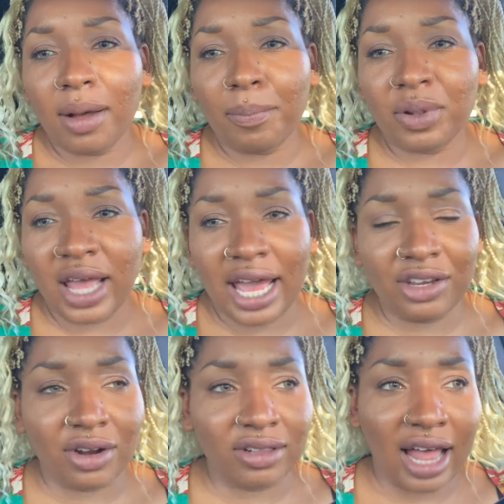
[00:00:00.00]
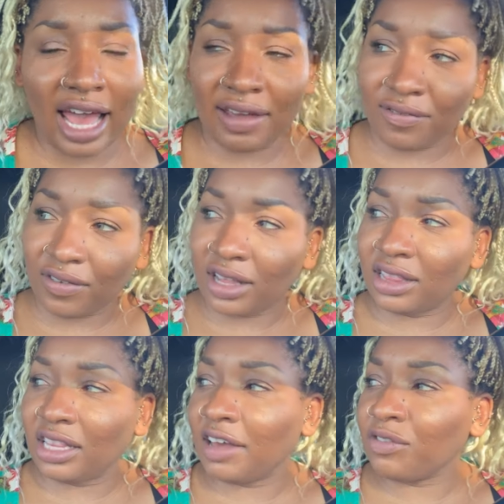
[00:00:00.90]
plan your life,
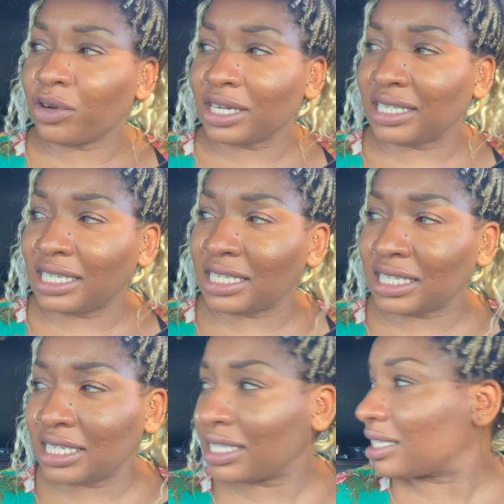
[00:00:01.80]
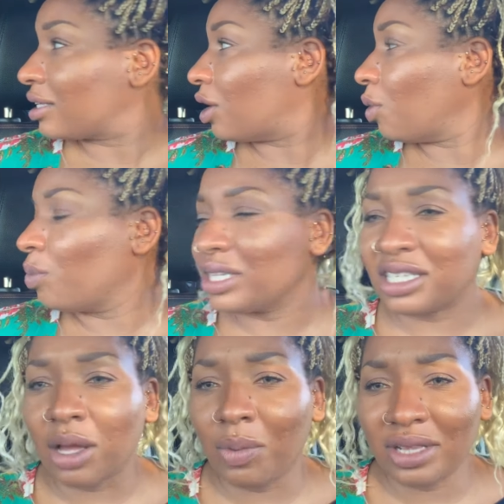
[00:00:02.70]
live your existence with
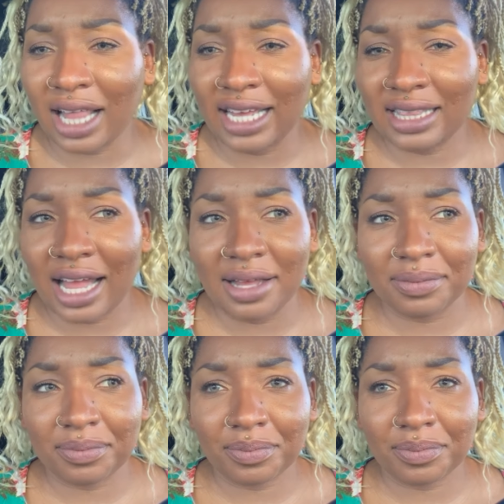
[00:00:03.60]
someone like that?